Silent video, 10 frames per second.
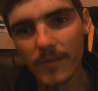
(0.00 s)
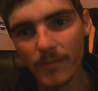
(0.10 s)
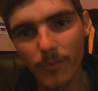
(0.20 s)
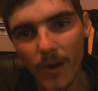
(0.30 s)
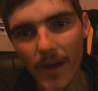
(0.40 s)

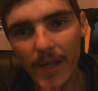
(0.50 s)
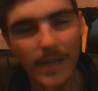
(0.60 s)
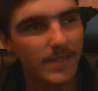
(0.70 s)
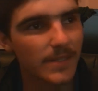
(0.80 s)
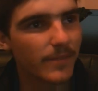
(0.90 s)
why
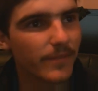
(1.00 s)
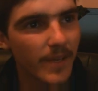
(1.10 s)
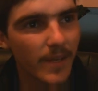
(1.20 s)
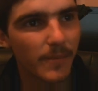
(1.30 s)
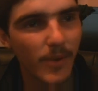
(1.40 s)
is it a thing
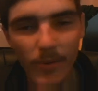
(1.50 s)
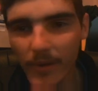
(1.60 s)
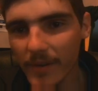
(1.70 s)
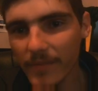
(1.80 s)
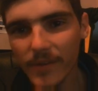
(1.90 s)
at
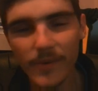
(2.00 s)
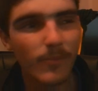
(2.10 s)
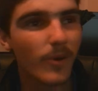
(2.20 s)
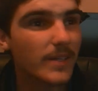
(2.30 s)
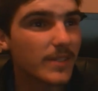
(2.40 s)
Macquarie Field and
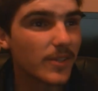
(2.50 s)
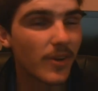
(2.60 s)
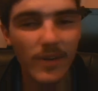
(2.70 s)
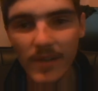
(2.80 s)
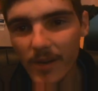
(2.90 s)
why is it
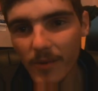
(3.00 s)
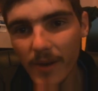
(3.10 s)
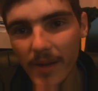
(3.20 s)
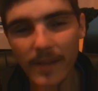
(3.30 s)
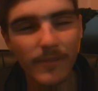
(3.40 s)
not
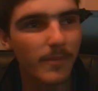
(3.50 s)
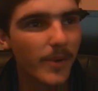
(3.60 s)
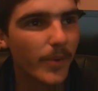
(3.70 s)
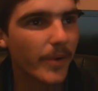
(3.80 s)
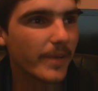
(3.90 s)
away from
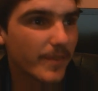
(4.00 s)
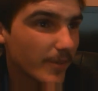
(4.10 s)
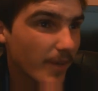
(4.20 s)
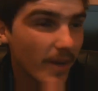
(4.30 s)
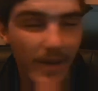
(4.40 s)
Macquarie Field?
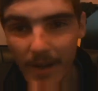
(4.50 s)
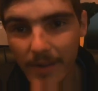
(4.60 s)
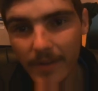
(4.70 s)
I don't